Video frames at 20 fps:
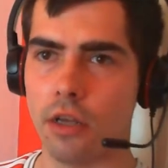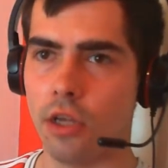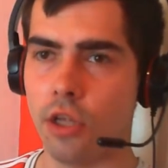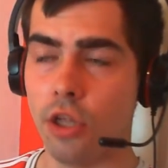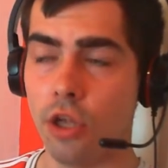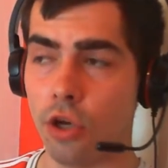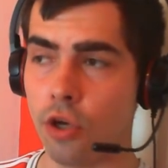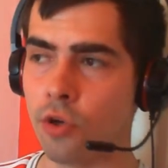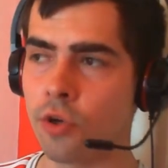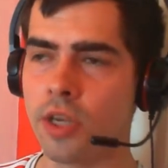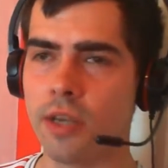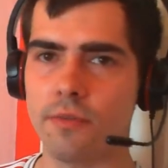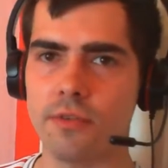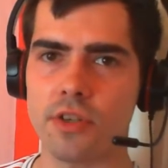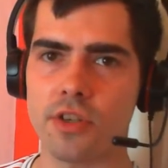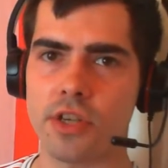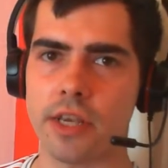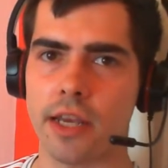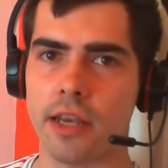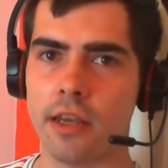Who gives a
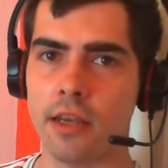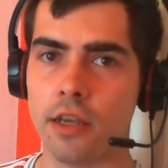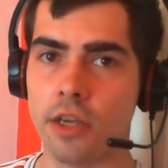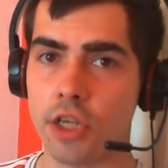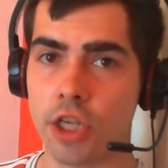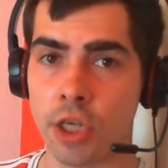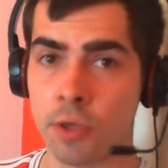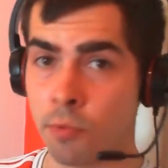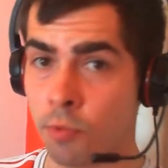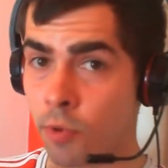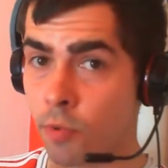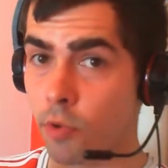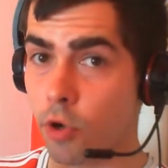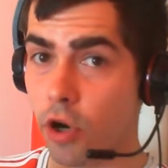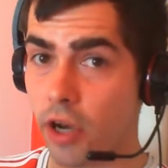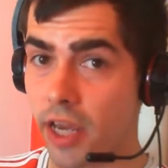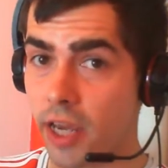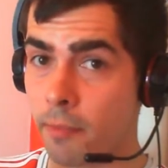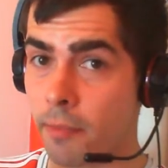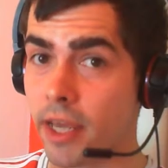shit? You will not
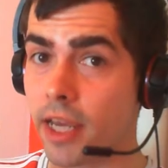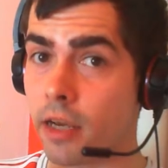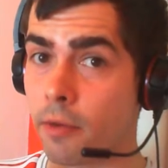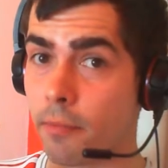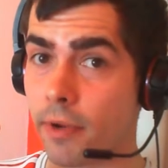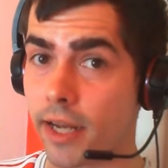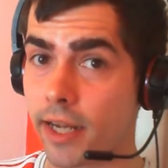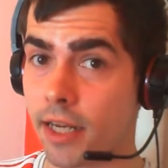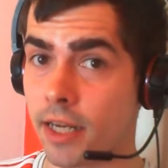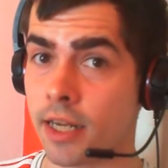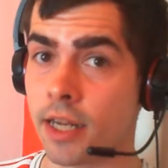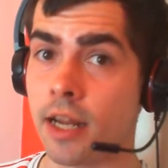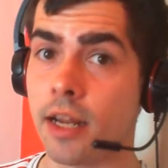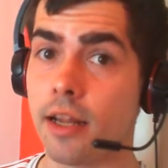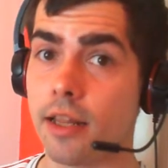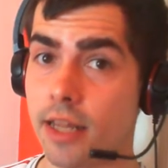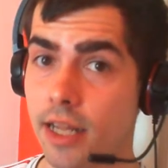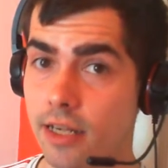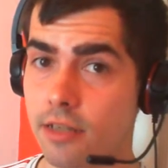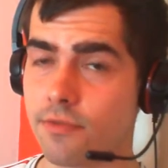hear me complaining,
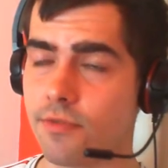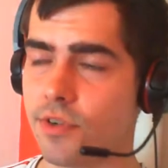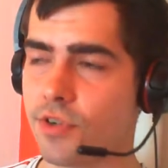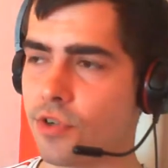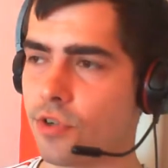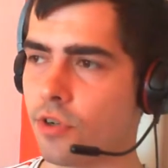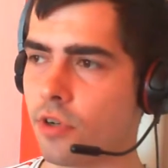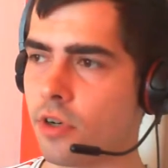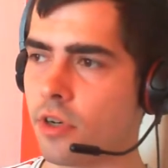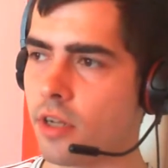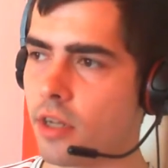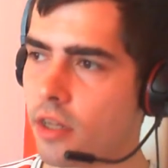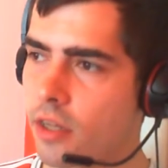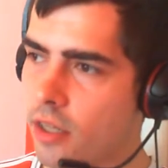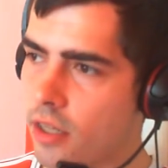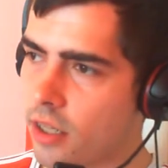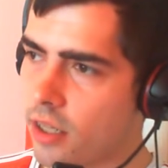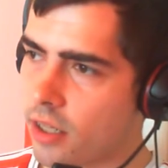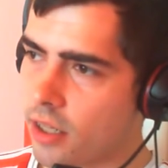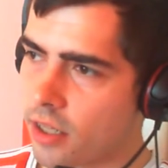that's for sure.
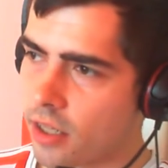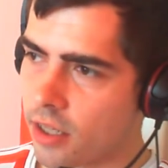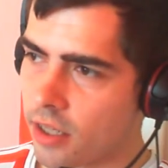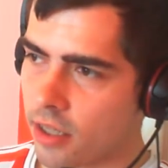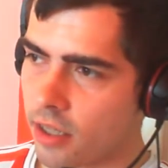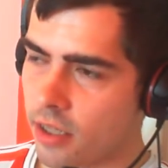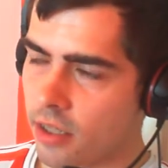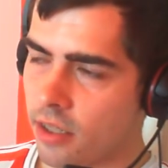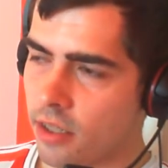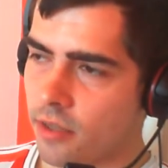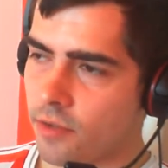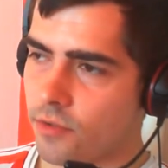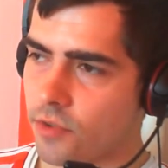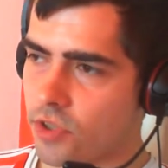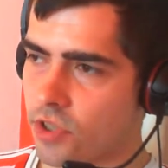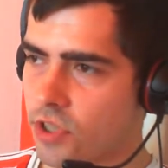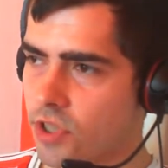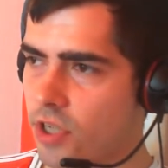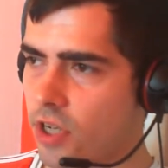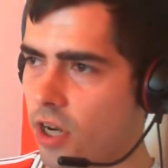
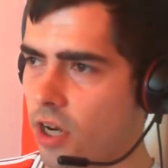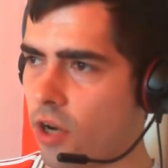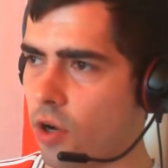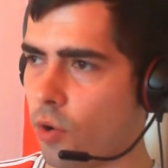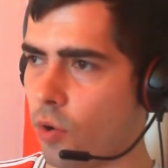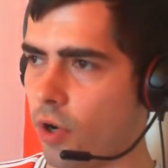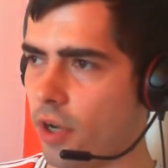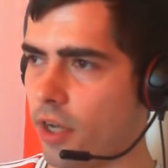So,